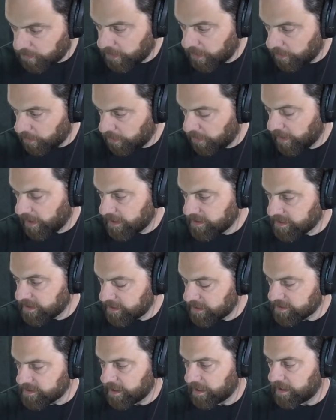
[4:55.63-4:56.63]
The other thing I did
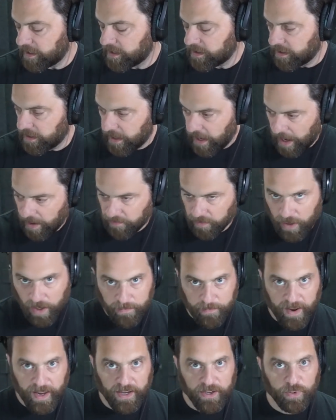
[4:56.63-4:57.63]
is in the Avalon
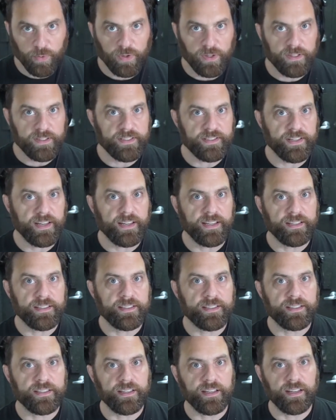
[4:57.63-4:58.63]
manual, it
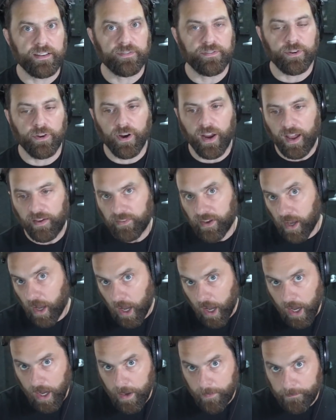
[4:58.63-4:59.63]
says if you're having a
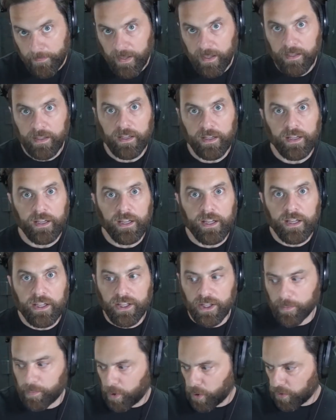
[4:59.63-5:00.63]
hum, you
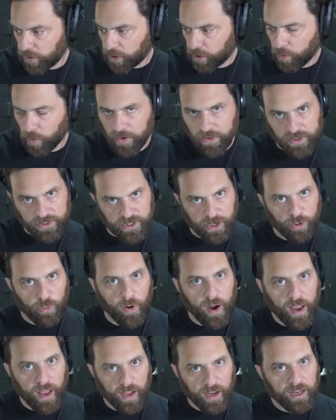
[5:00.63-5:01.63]
pull there's
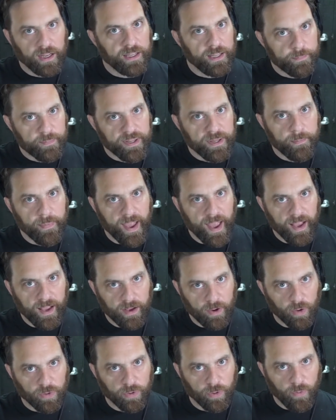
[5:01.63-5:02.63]
a clip in the back
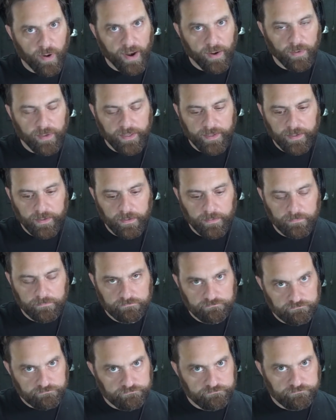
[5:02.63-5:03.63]
called the ground link. Yeah.
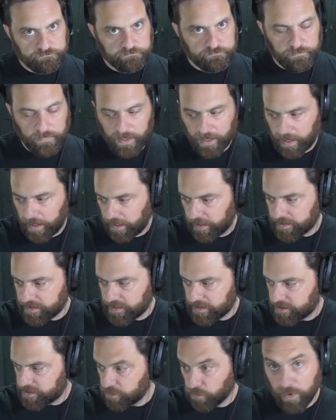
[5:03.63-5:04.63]
And it
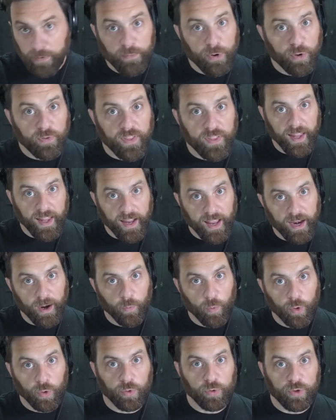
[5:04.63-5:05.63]
says to remove and it
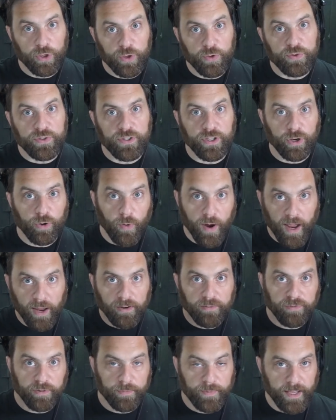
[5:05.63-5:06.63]
will use the ground
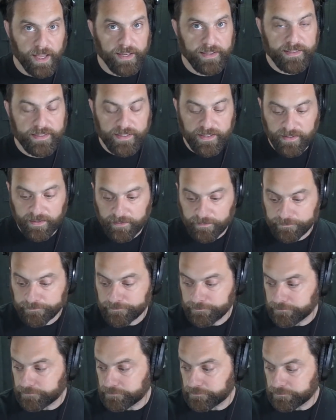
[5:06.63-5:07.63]
from the AC,
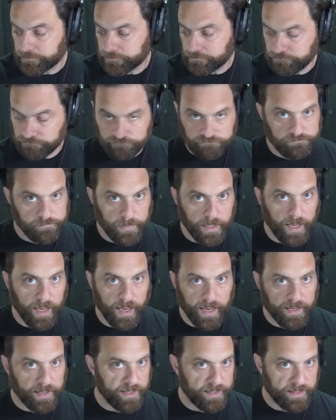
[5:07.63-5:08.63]

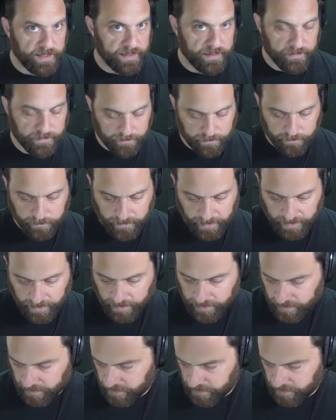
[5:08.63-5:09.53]
and it didn't make any